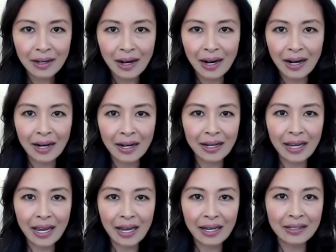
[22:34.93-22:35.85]

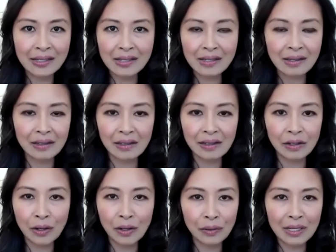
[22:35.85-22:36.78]
and it's, you
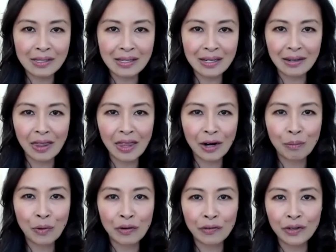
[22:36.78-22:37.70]
know, it's in their
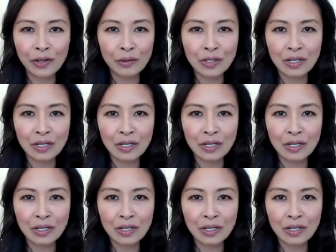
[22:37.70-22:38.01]
purview